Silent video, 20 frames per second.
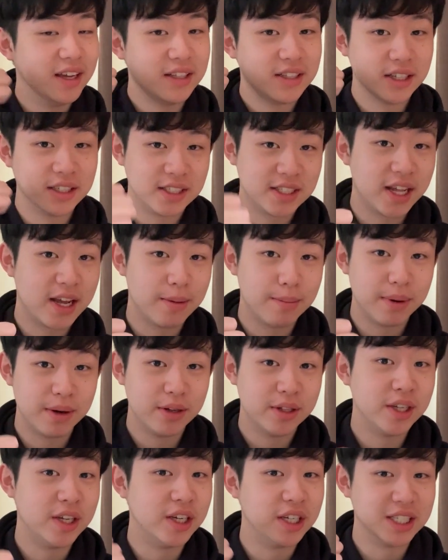the
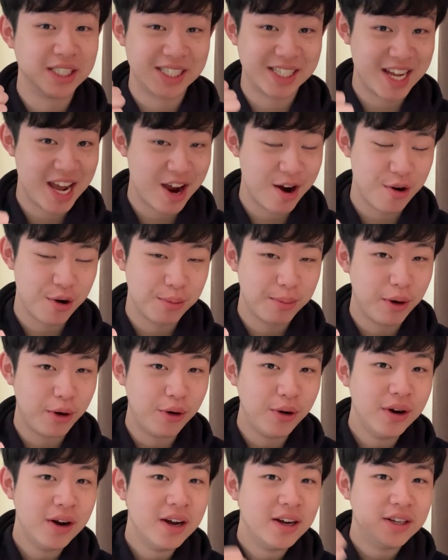stability is
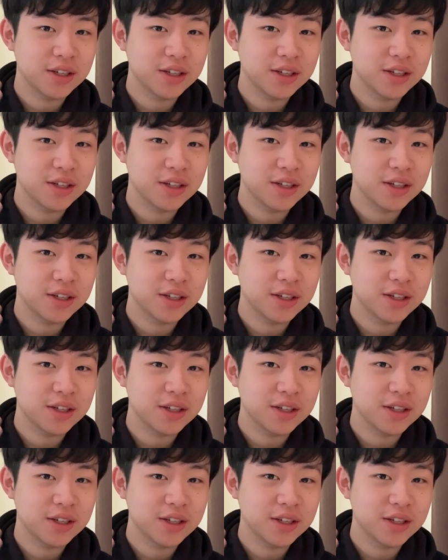terrible,